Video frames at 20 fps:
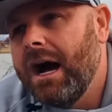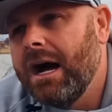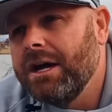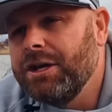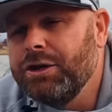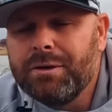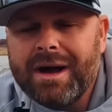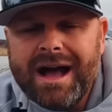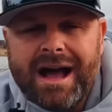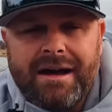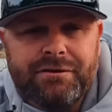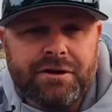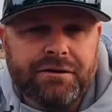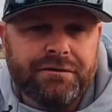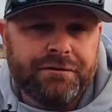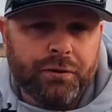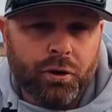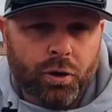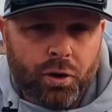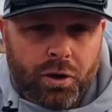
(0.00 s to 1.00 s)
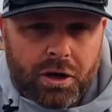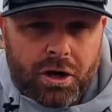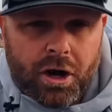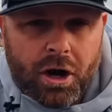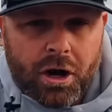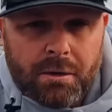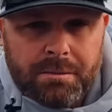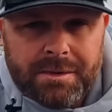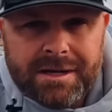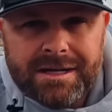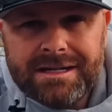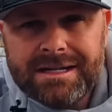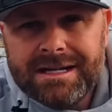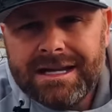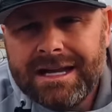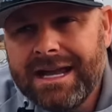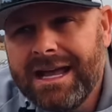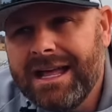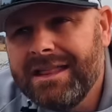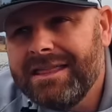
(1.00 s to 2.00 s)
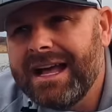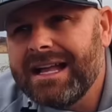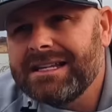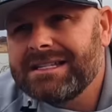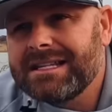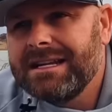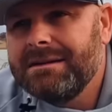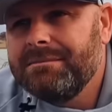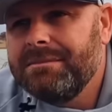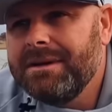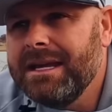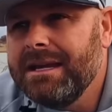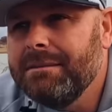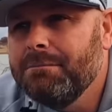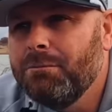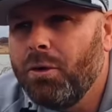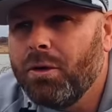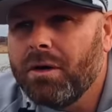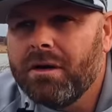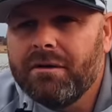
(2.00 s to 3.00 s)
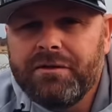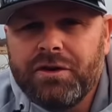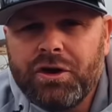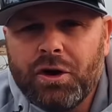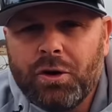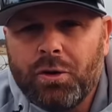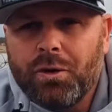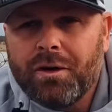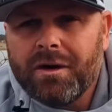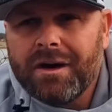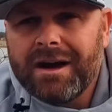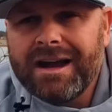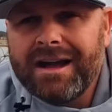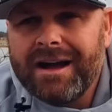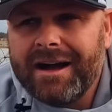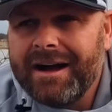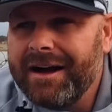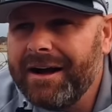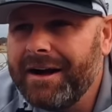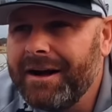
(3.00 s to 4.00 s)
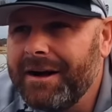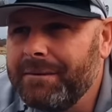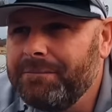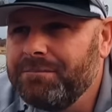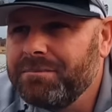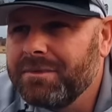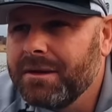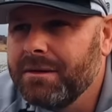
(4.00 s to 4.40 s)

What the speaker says: You have your fluorocarbon. That's going to be more of your